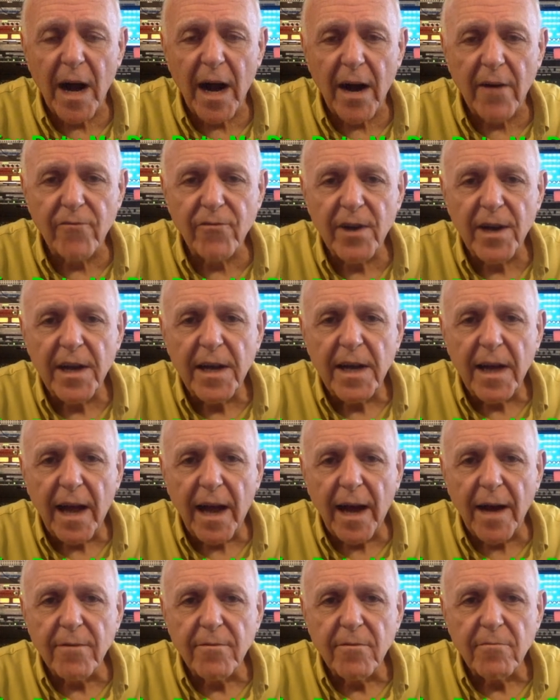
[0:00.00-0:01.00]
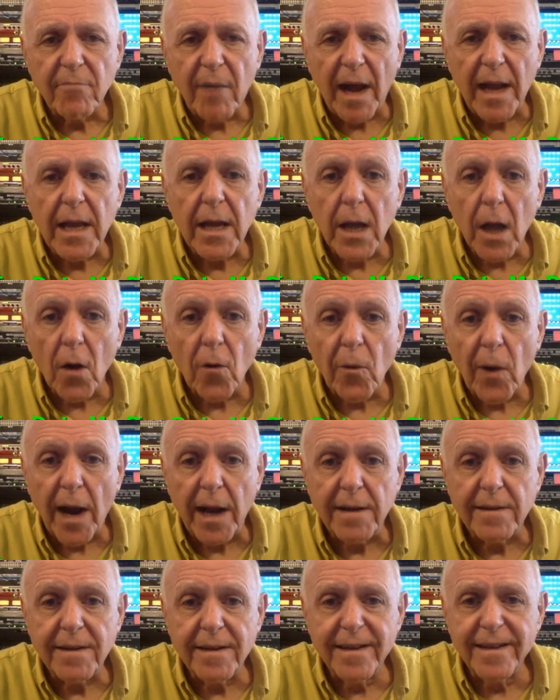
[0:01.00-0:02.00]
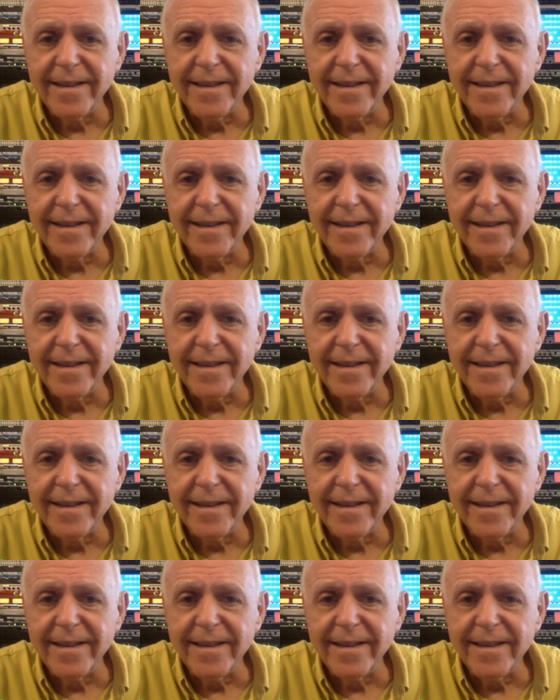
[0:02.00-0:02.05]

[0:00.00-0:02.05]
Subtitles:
of my ego, right?